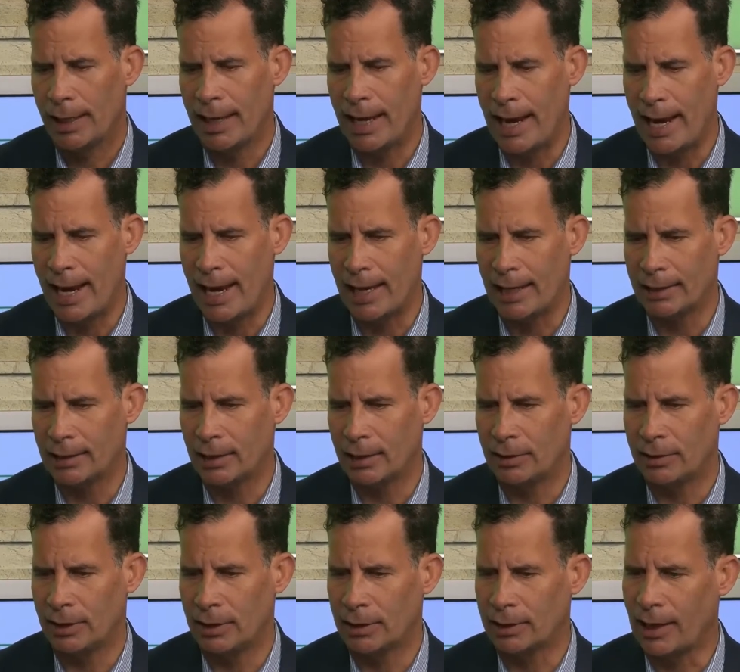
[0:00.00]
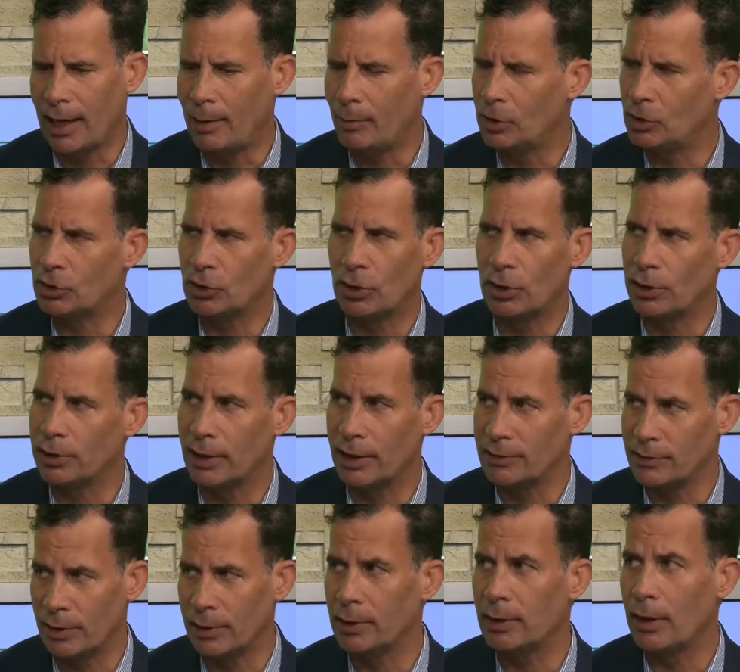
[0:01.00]
And the common juror
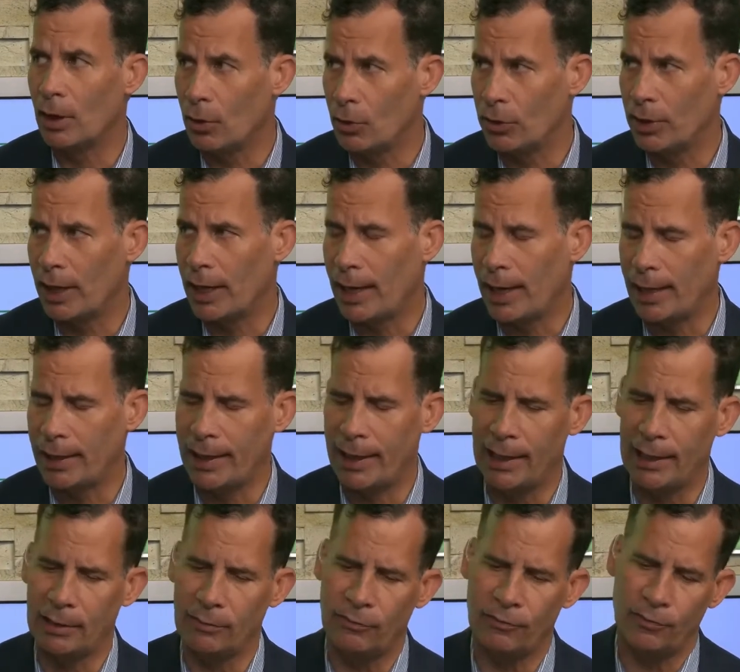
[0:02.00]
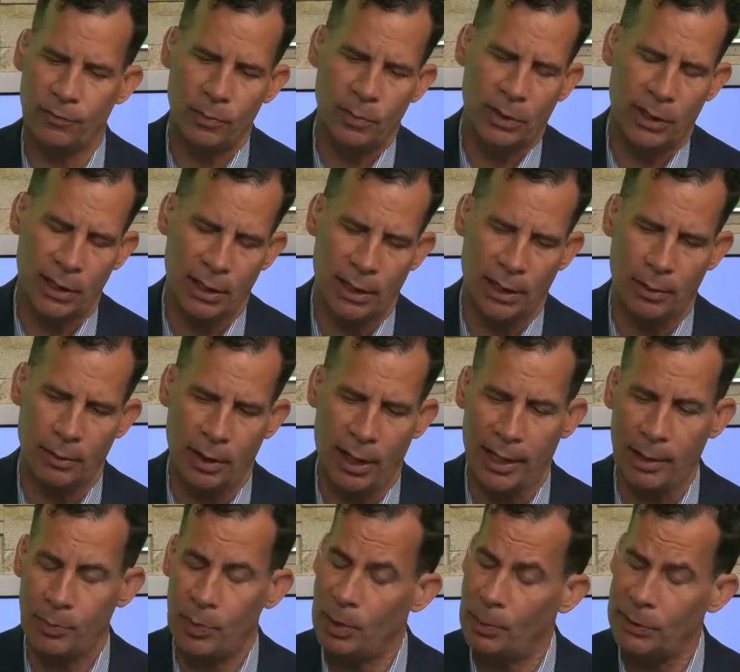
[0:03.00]
doesn't know that. And a
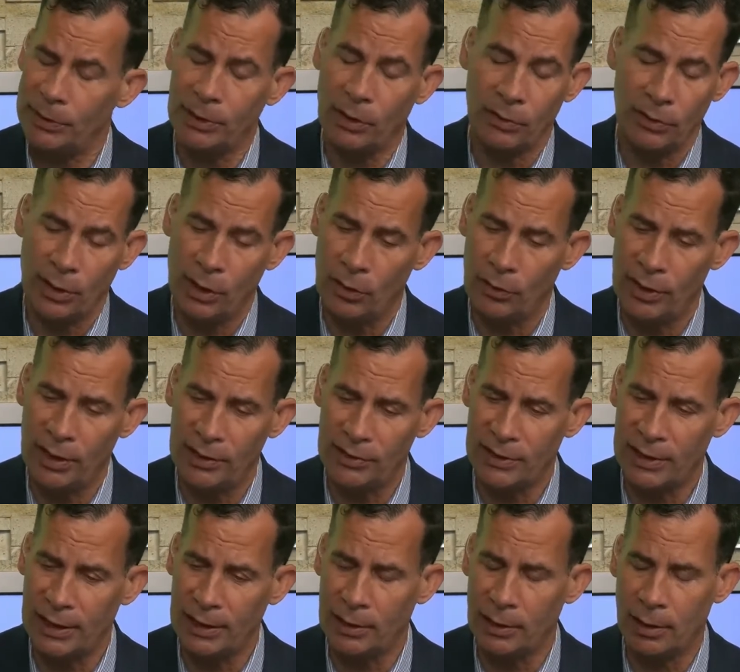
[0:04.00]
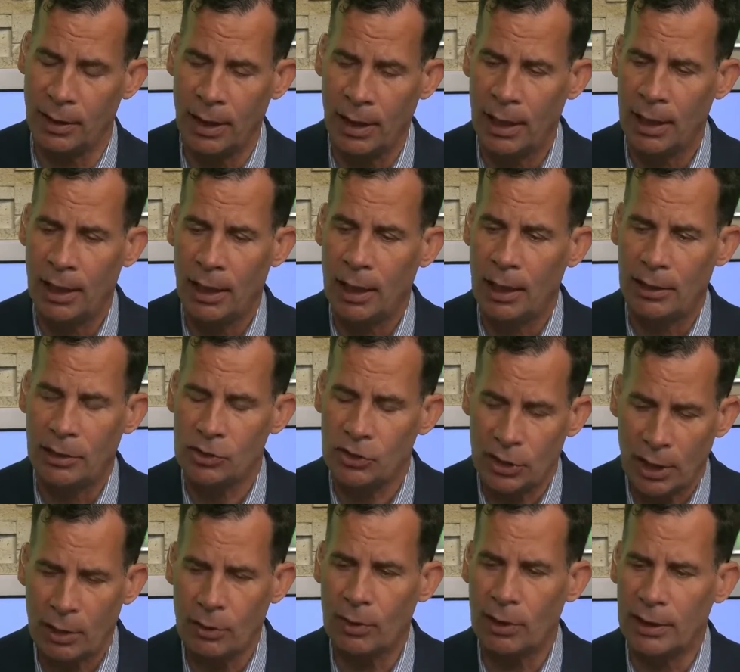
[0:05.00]
lot of people don't know this either.
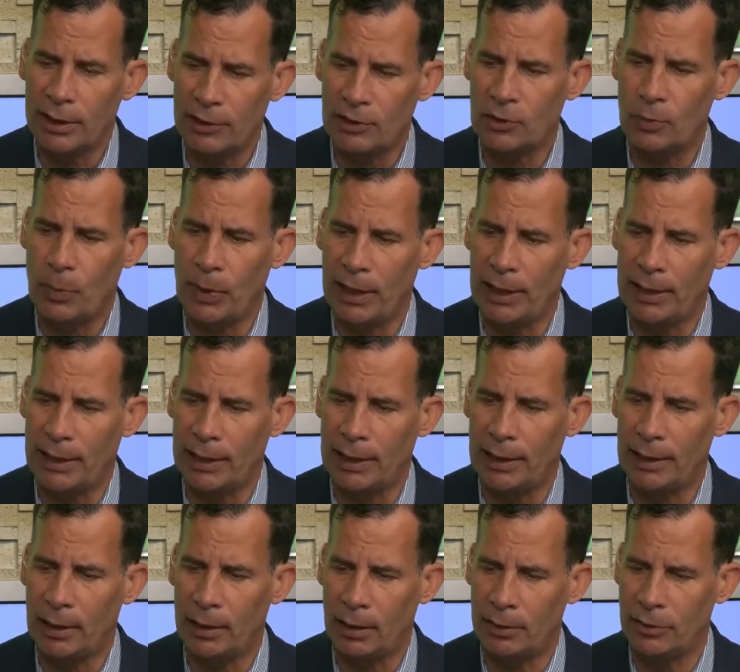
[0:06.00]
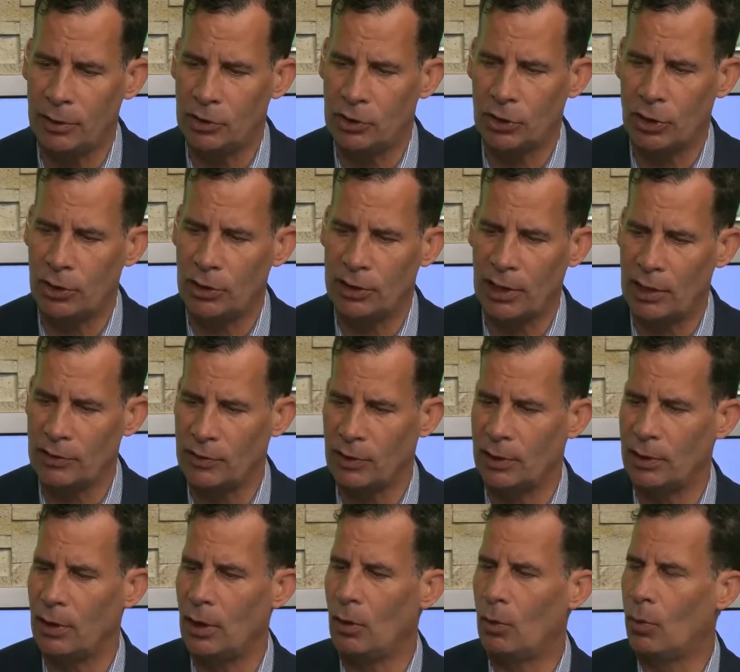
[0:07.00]
Generally speaking, the juror doesn't
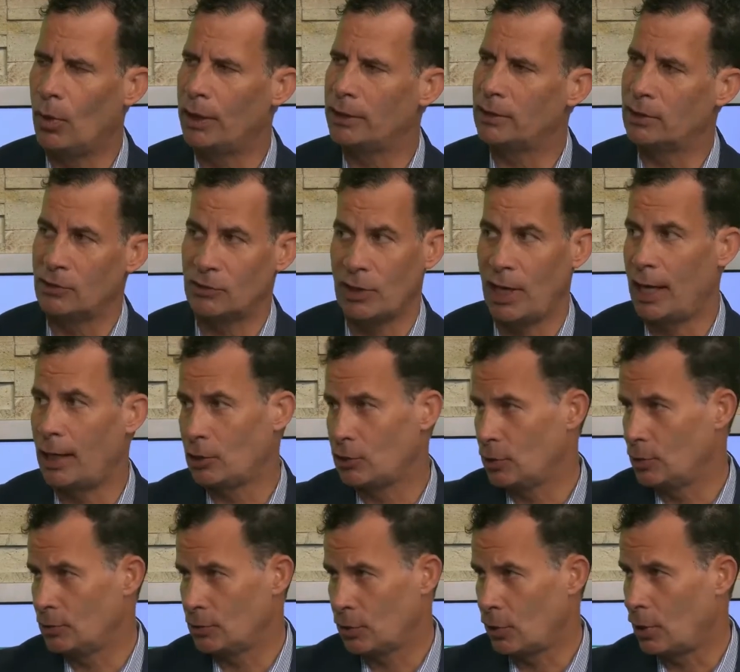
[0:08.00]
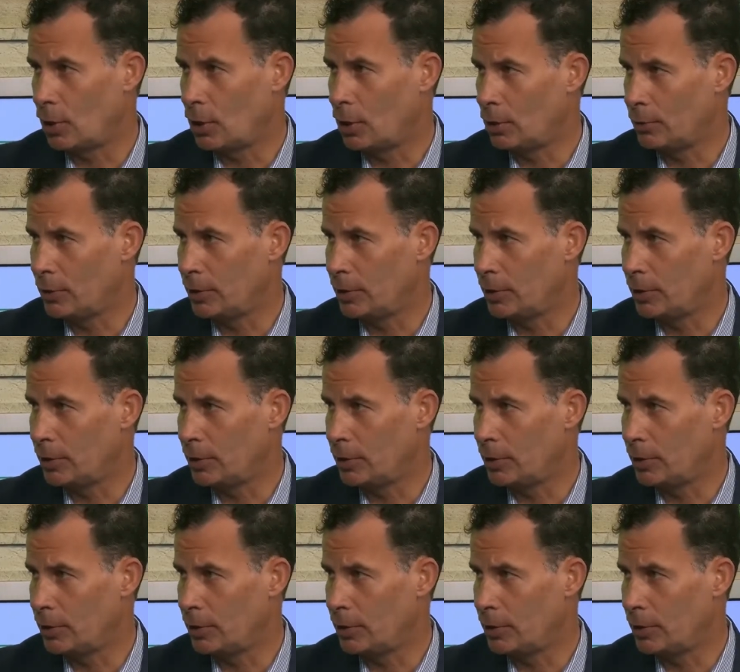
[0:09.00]
know what the sanctions are